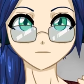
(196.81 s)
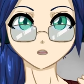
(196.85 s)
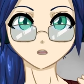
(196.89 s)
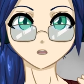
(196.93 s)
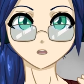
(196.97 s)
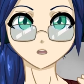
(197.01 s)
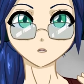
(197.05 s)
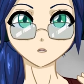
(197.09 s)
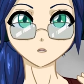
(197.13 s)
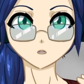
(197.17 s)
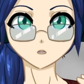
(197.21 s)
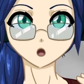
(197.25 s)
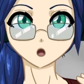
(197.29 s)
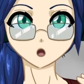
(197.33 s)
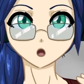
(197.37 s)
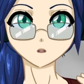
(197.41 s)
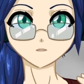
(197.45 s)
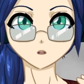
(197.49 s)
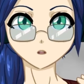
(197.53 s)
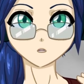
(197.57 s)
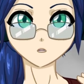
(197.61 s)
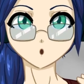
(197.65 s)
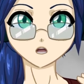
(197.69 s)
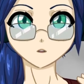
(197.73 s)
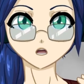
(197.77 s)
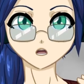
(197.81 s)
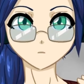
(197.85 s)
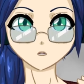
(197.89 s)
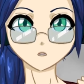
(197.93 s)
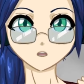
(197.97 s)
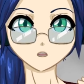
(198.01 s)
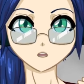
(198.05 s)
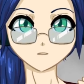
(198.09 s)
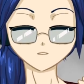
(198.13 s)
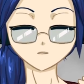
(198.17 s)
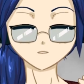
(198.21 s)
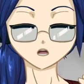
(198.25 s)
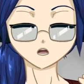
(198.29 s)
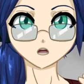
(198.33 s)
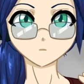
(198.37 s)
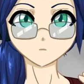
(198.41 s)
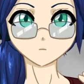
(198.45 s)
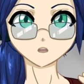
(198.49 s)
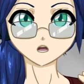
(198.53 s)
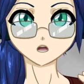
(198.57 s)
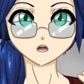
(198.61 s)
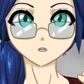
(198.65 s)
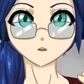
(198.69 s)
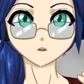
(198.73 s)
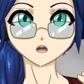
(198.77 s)
and talking to other players
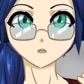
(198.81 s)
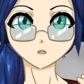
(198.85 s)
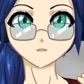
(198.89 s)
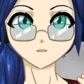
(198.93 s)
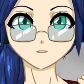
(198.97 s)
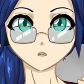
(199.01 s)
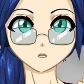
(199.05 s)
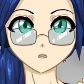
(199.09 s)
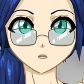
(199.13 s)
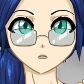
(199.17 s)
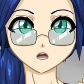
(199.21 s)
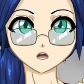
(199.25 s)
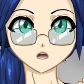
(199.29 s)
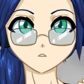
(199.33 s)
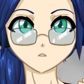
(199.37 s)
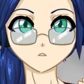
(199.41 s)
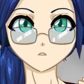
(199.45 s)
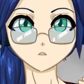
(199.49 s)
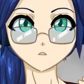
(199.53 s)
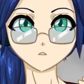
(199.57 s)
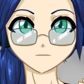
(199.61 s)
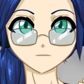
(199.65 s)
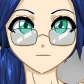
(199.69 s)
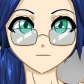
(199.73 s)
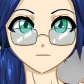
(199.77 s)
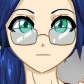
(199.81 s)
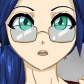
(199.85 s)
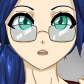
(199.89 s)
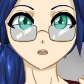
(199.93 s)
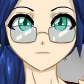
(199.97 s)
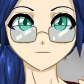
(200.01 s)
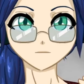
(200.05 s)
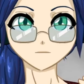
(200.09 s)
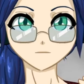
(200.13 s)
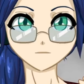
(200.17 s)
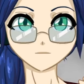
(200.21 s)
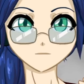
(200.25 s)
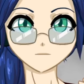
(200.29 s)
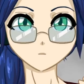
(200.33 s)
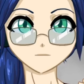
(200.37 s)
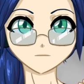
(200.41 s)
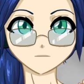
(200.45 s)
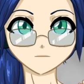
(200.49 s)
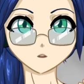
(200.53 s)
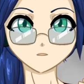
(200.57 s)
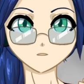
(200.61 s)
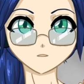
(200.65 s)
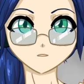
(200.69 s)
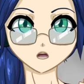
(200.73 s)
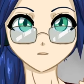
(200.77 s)
about that inner life.
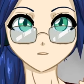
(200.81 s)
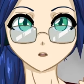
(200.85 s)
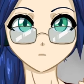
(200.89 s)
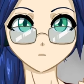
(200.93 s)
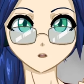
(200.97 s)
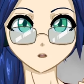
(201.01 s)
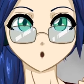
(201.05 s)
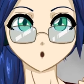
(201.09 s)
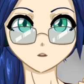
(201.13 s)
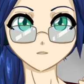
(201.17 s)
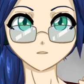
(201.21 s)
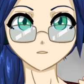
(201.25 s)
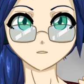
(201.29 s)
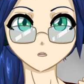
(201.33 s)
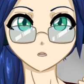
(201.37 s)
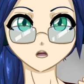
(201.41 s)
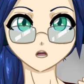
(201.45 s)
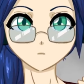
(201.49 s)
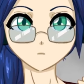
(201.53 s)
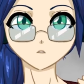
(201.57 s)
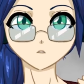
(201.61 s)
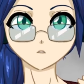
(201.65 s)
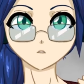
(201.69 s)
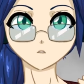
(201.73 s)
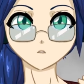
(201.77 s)
This is good stuff.